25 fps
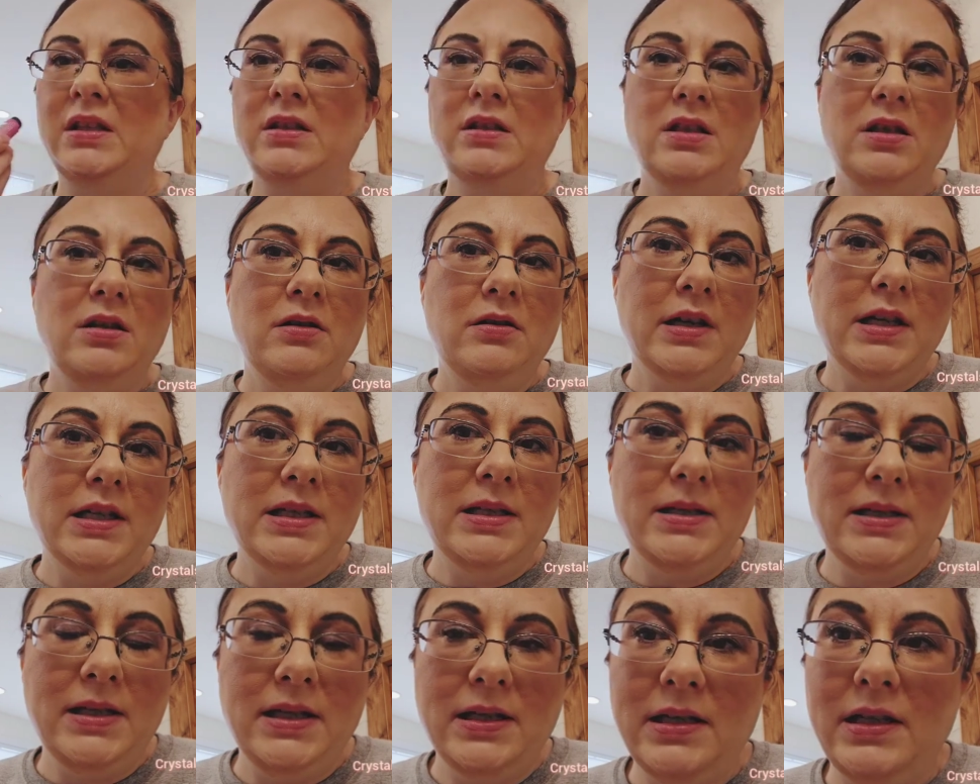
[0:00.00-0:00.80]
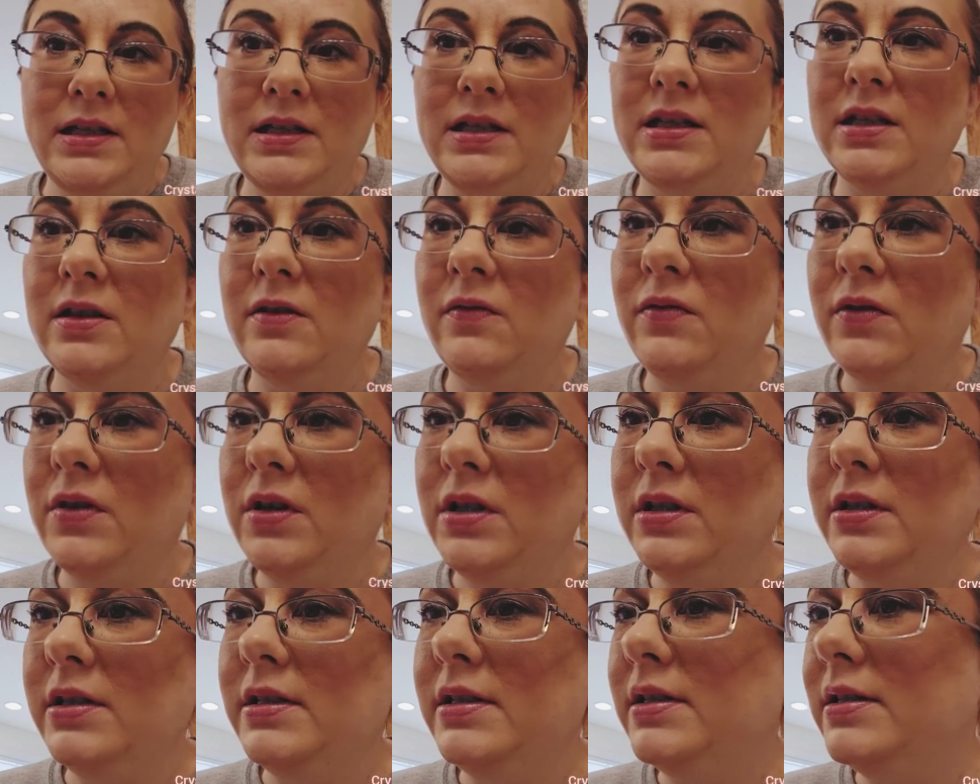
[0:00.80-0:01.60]
Do you guys see any
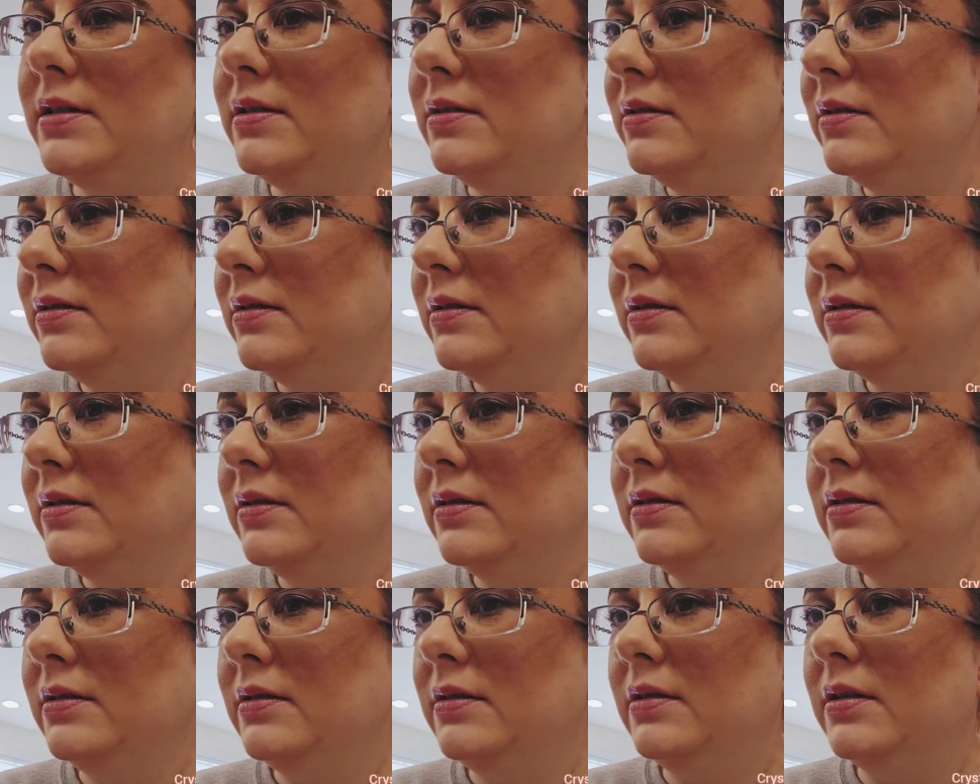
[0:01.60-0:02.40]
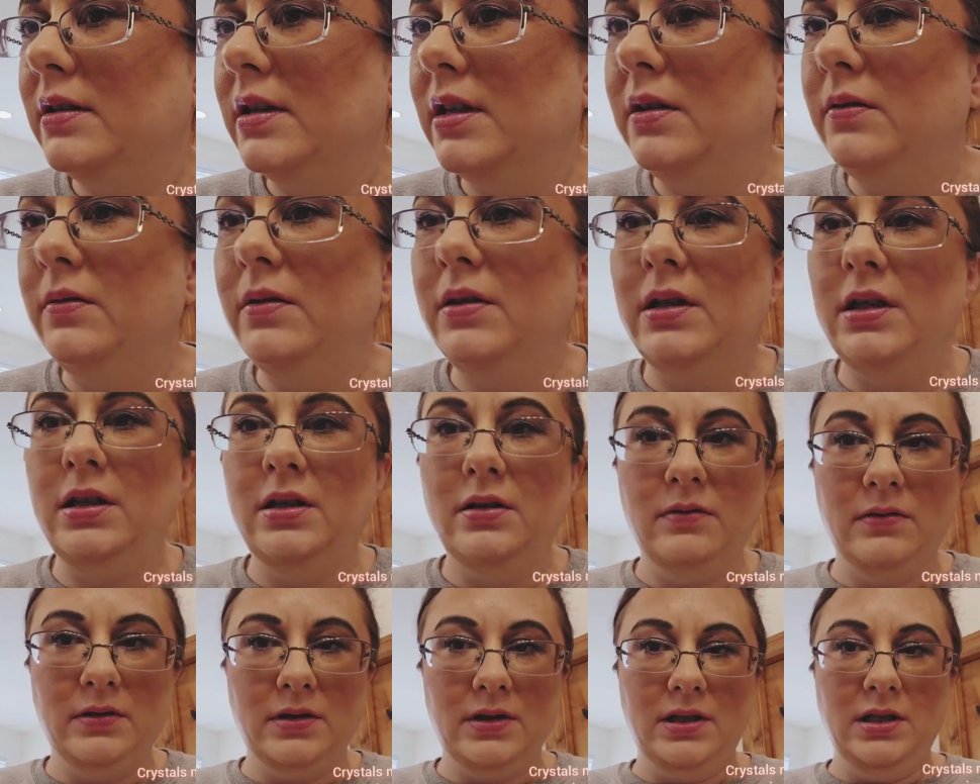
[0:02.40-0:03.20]
difference? I really
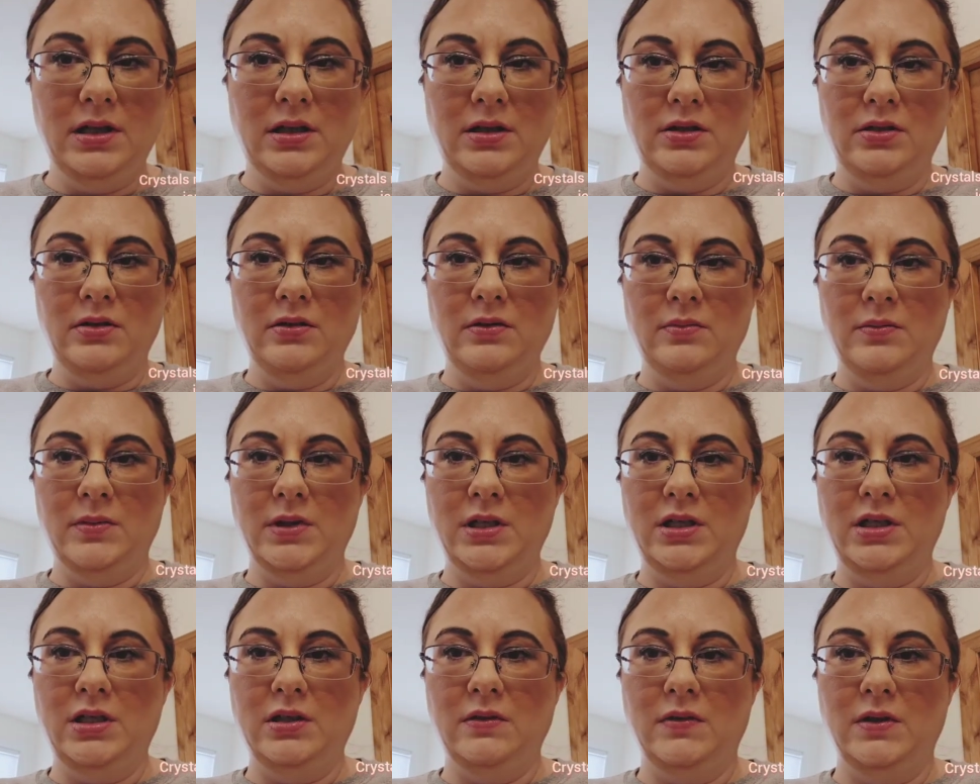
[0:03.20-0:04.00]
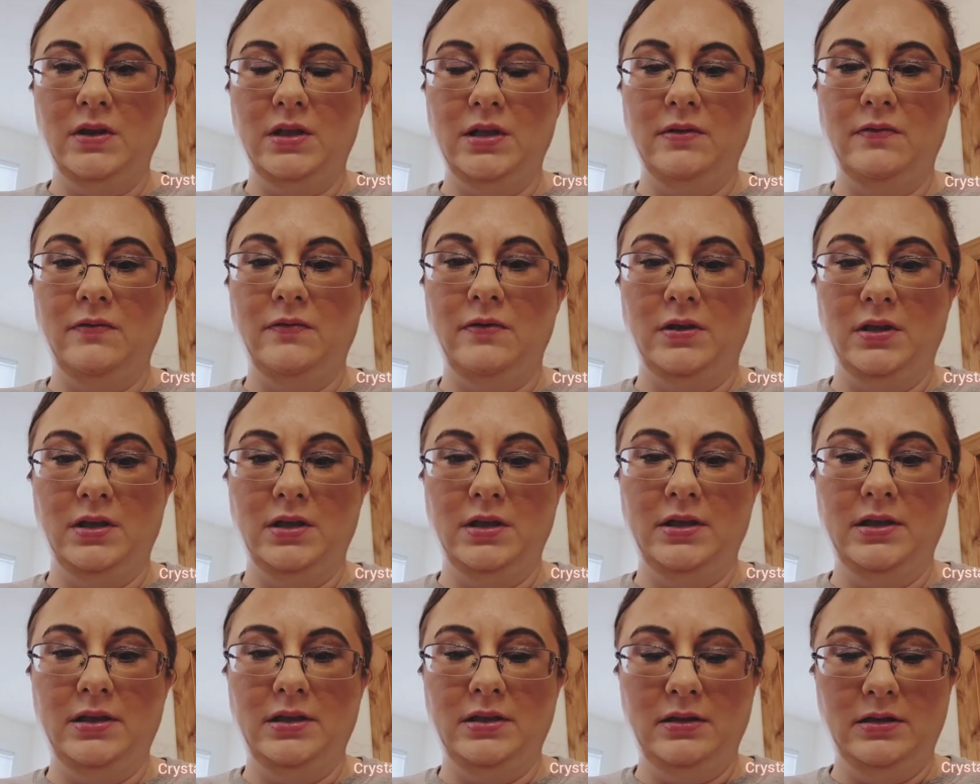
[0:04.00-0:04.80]
don't see too much of a
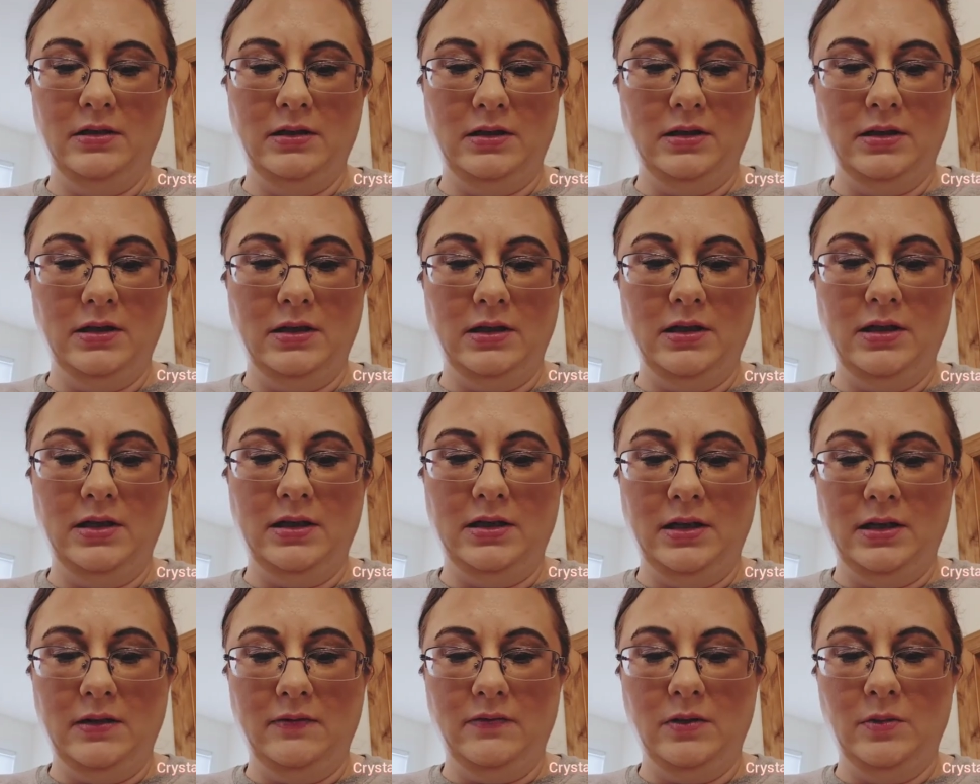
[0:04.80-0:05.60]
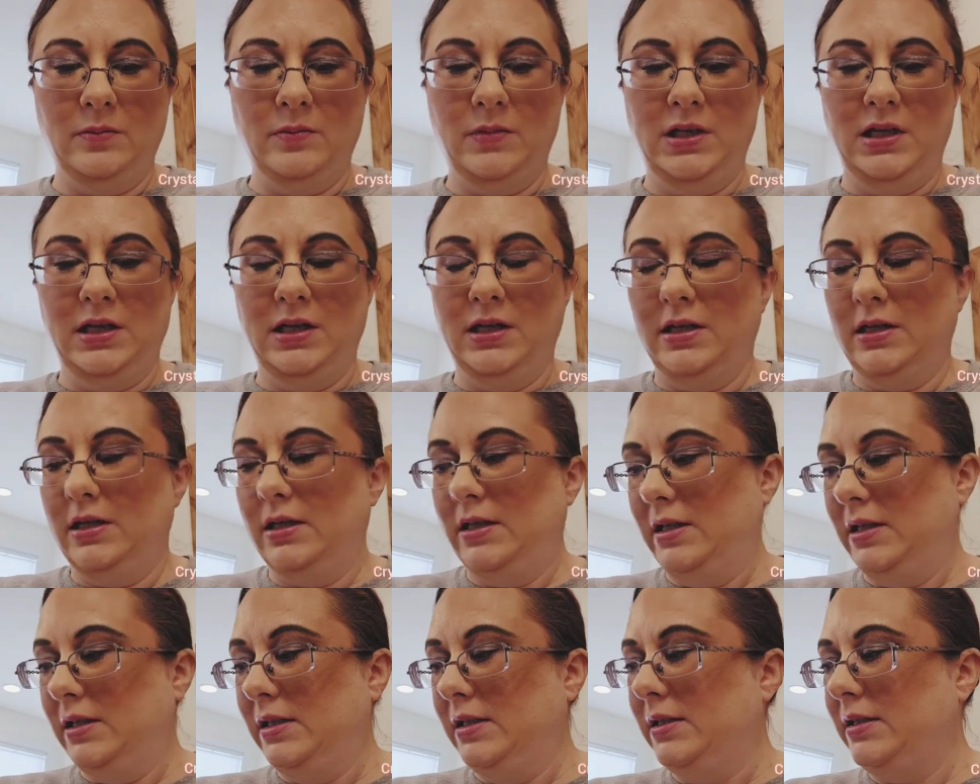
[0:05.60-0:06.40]
difference, honestly, if I'm being
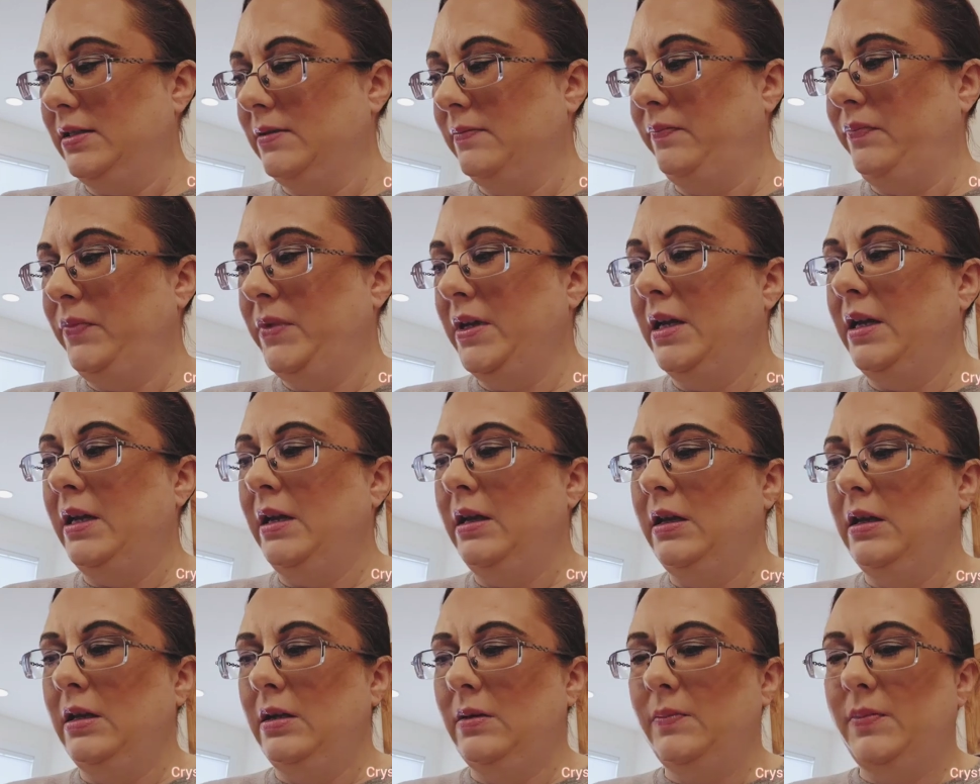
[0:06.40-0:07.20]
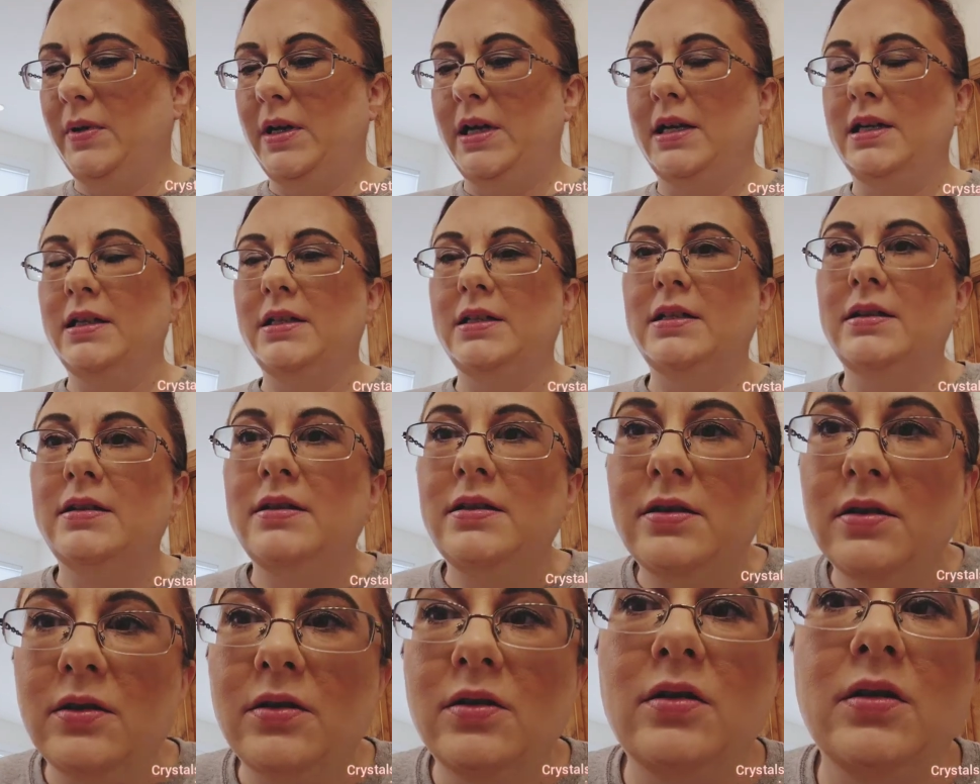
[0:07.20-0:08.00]
honest. But
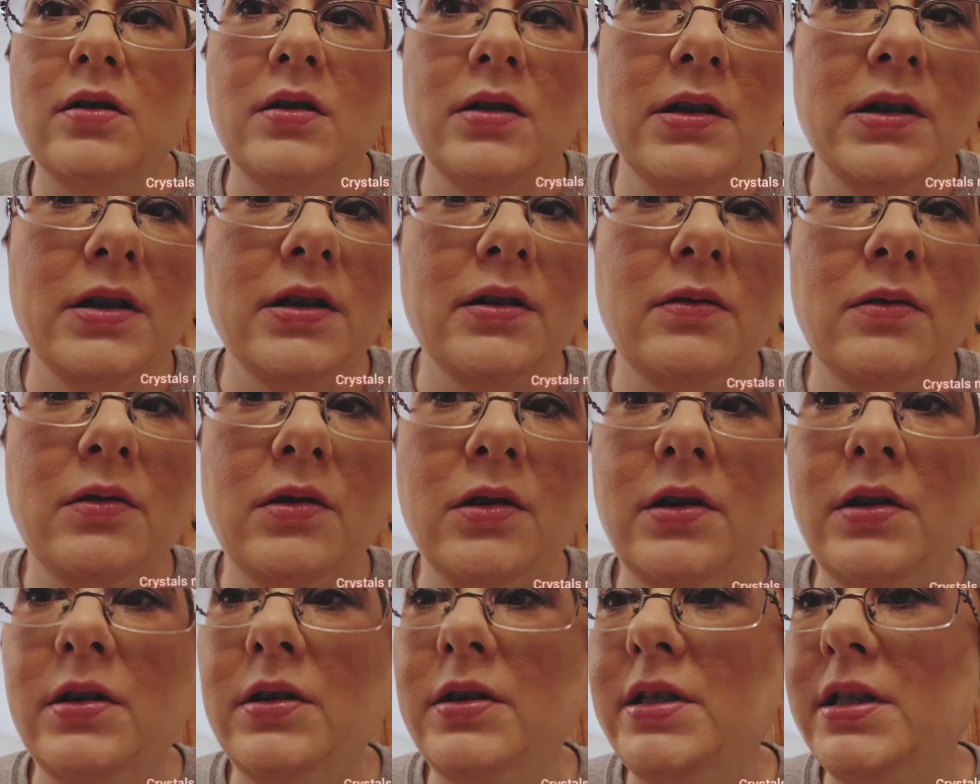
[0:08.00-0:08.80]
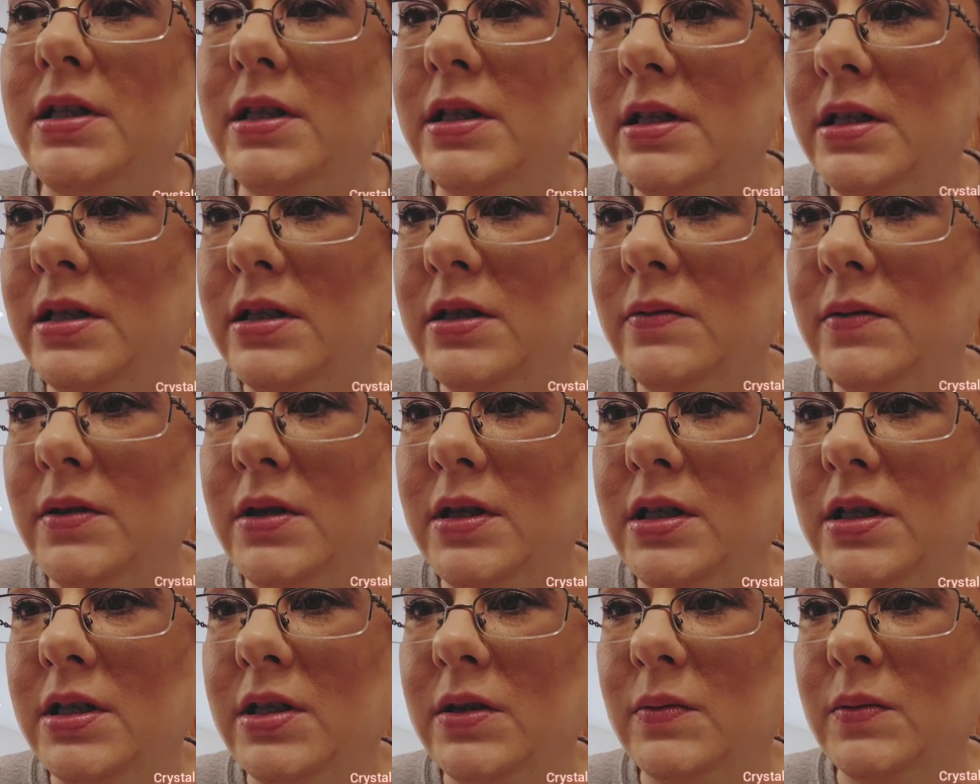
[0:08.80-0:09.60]
still going close. This is
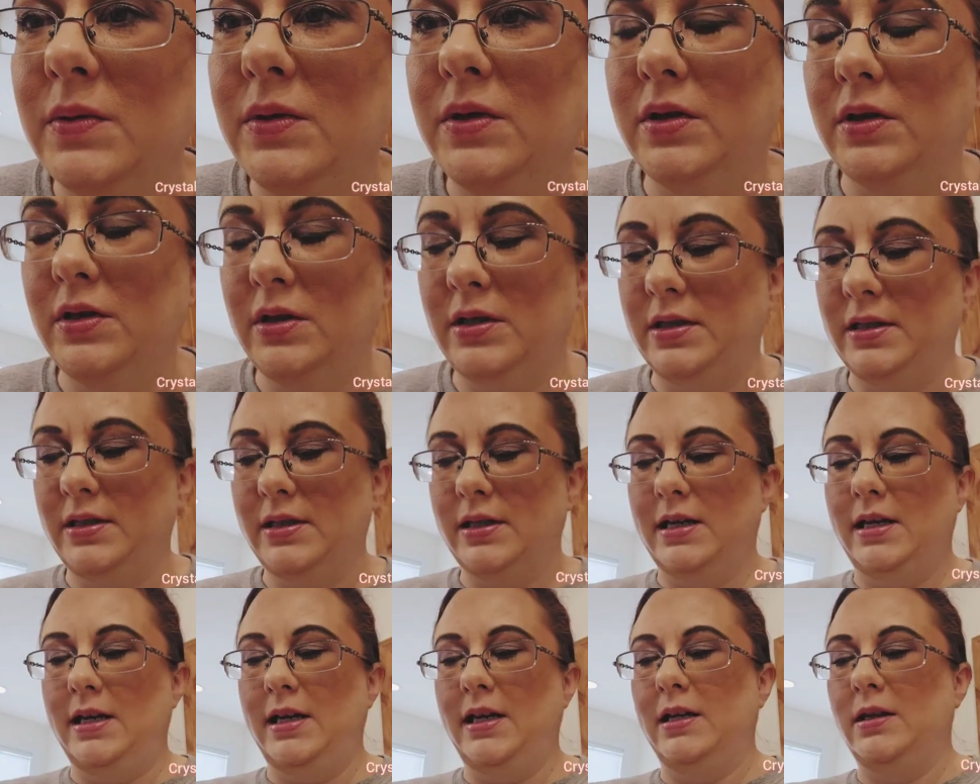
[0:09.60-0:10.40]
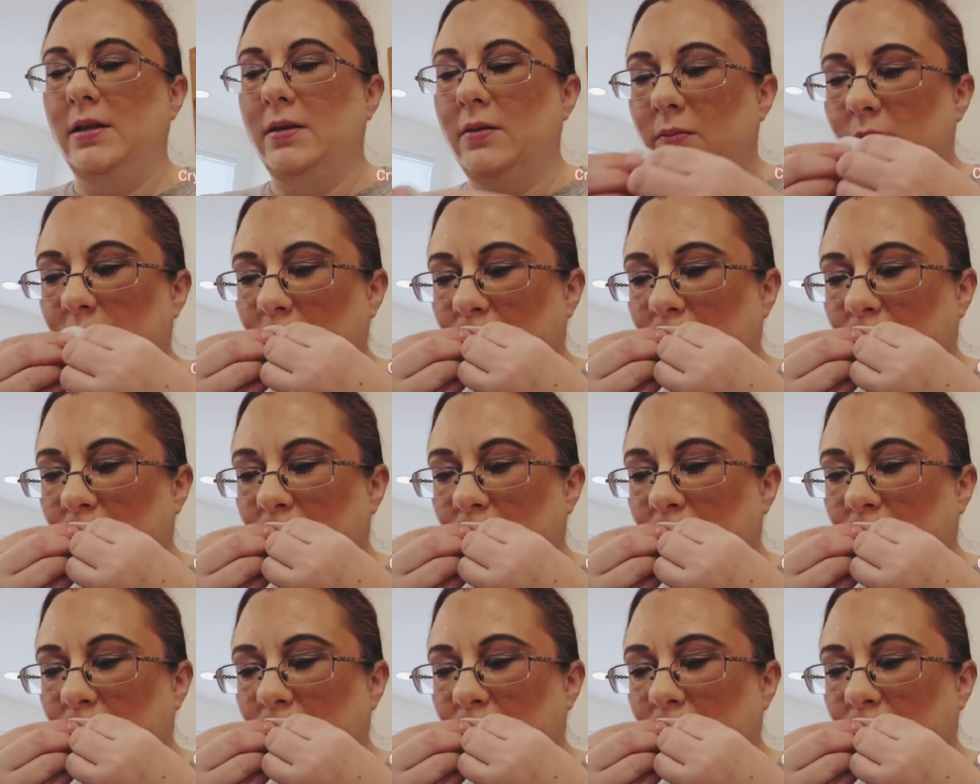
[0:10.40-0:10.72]
what this one looks like.